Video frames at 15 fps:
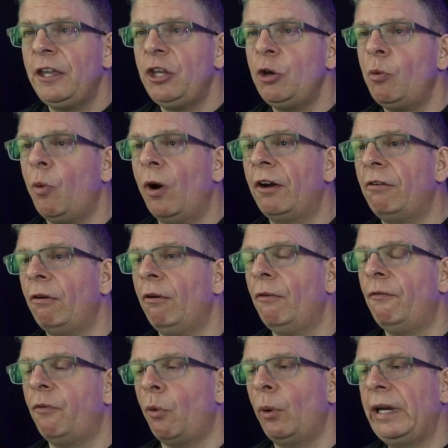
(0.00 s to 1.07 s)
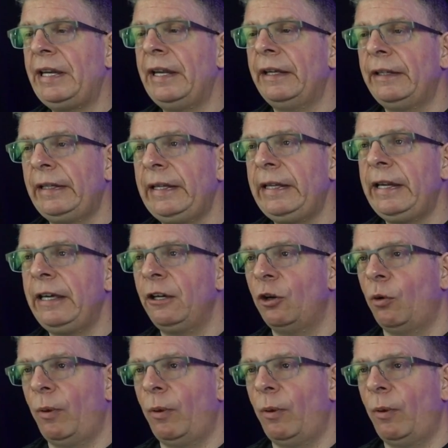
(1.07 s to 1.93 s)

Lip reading: You want to avoid leading